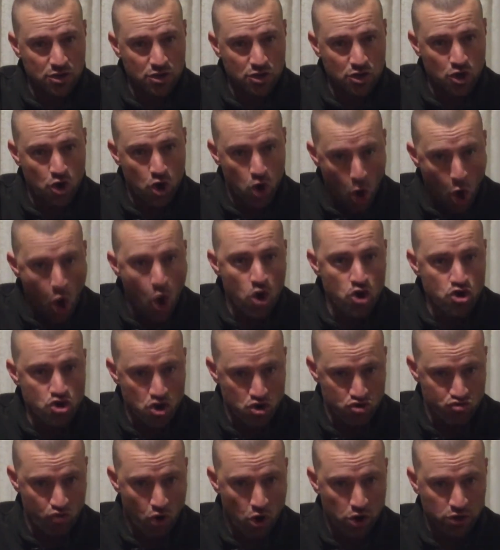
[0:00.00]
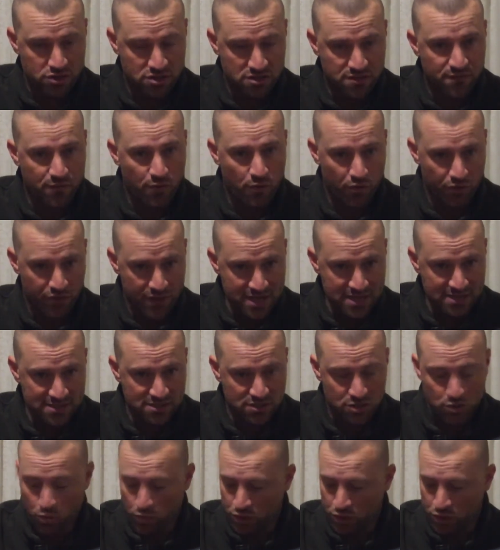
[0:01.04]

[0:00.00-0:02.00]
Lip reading: longer rods for this,